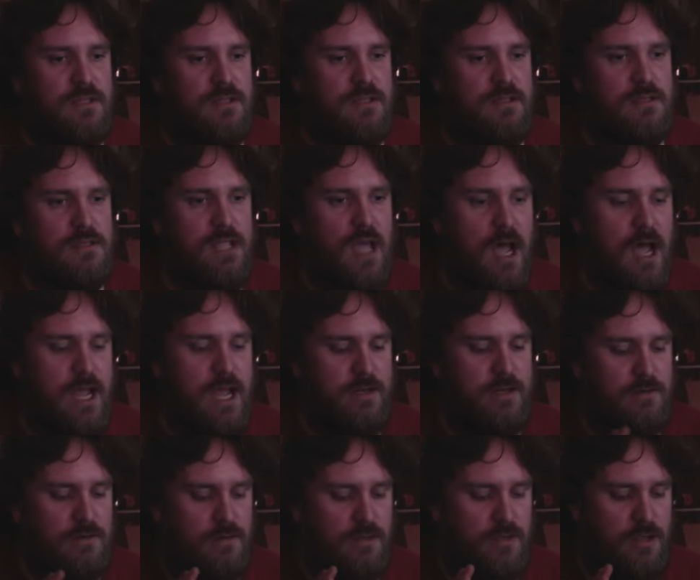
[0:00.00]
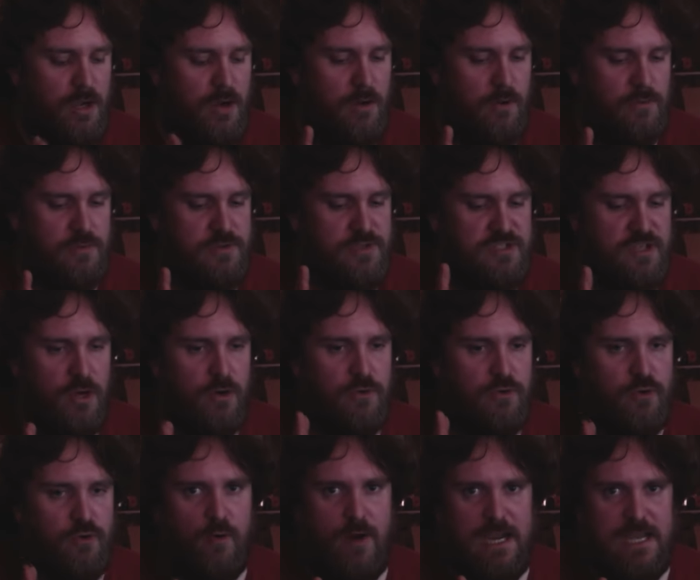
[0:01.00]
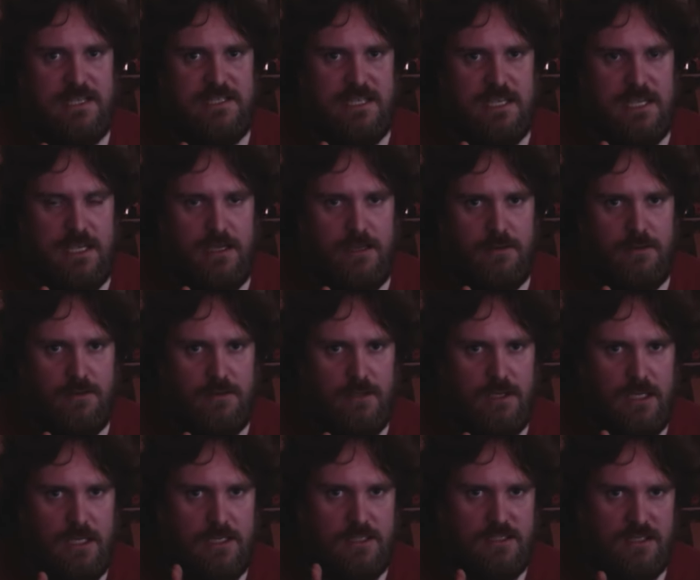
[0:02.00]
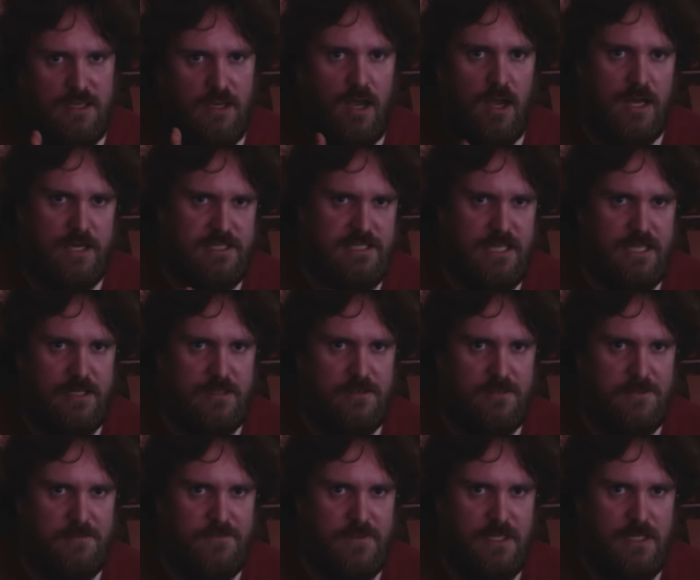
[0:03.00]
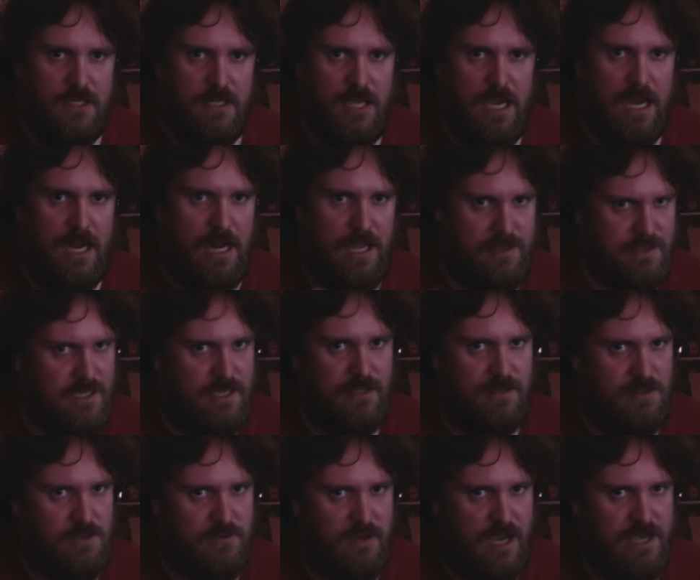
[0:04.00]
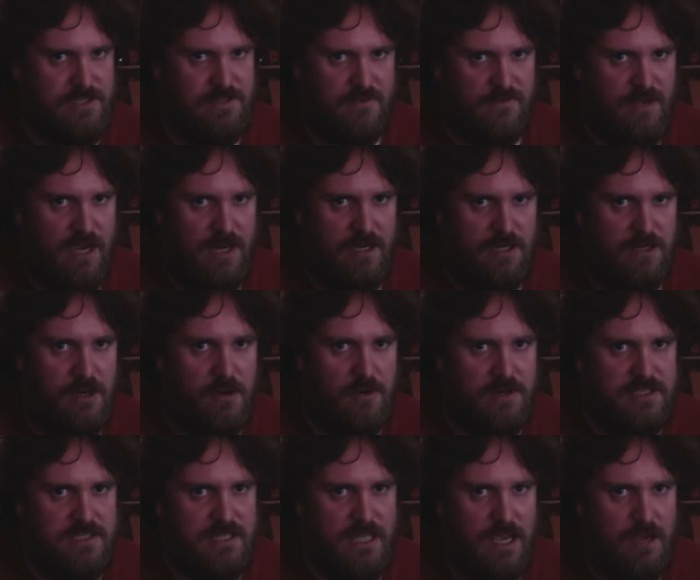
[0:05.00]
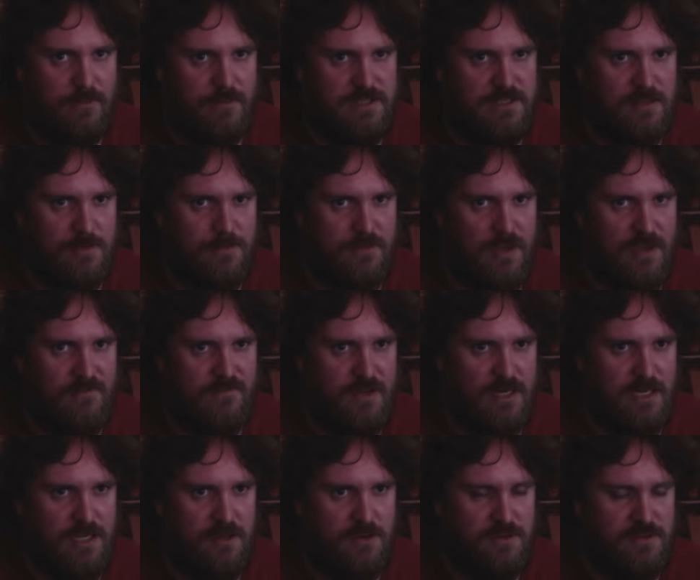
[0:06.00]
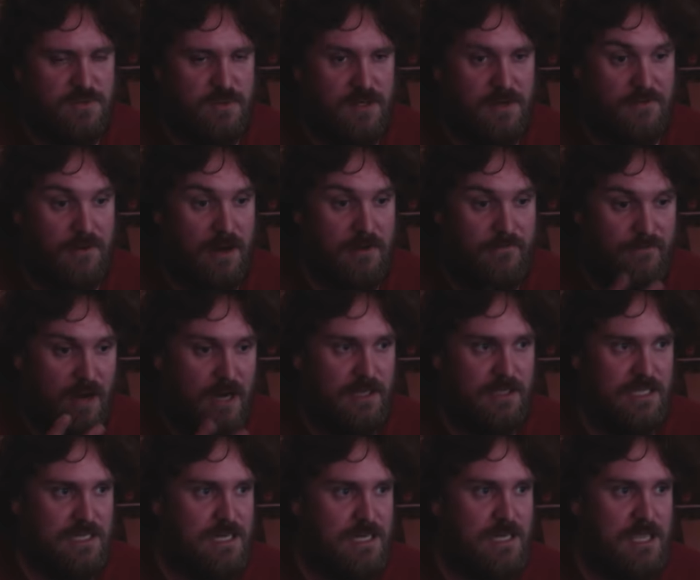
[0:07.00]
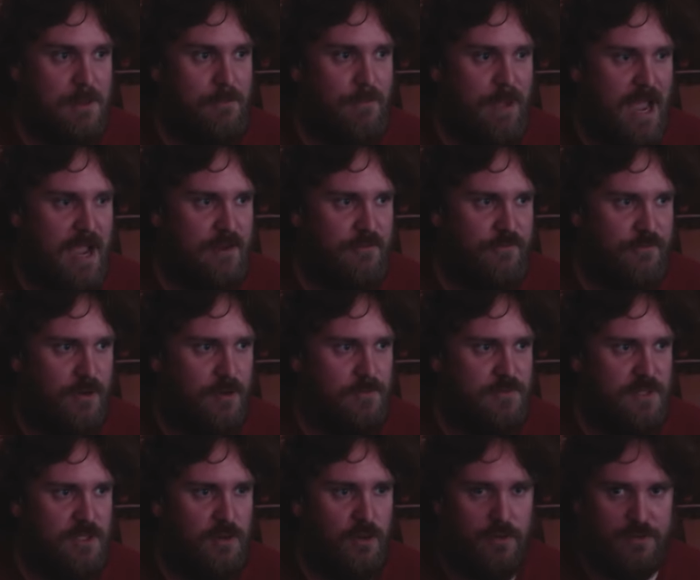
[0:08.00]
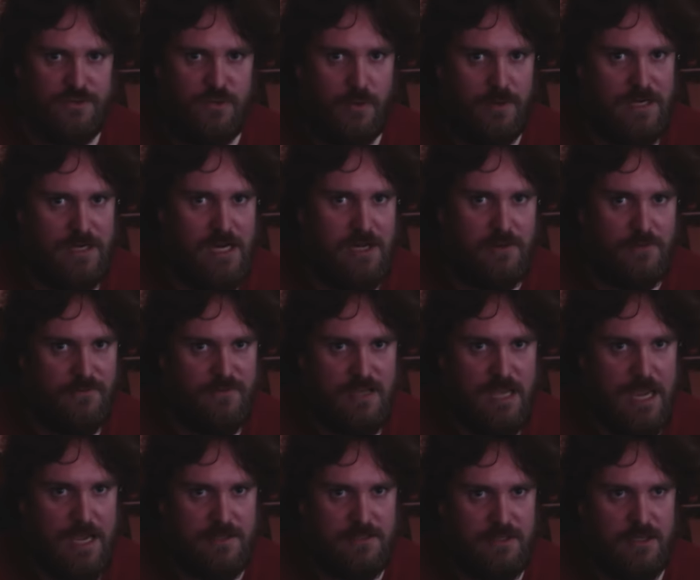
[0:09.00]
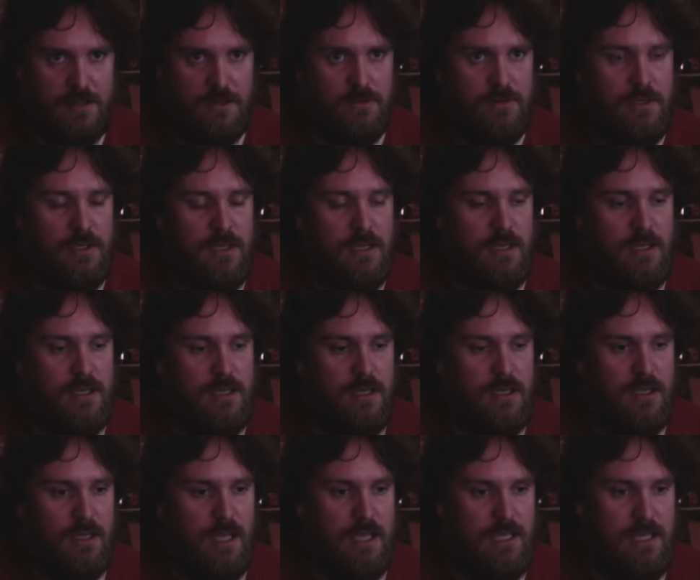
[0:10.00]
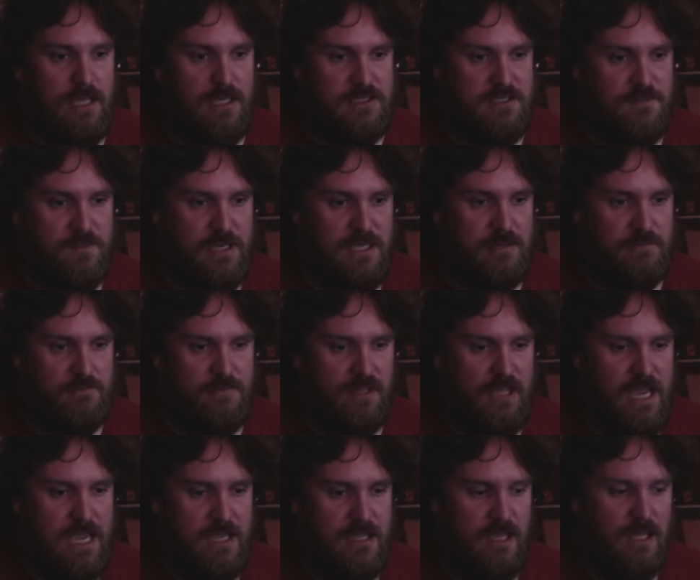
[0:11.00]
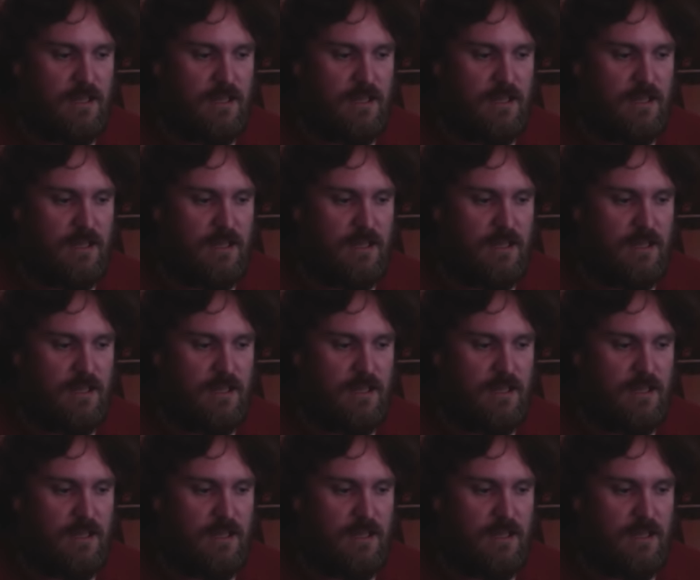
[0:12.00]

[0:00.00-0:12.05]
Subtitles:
not go so crazy into content. And I think you guys have kind of noticed that with some of my videos. Whenever I finally did get back from the whole tornado fiasco, it's been like a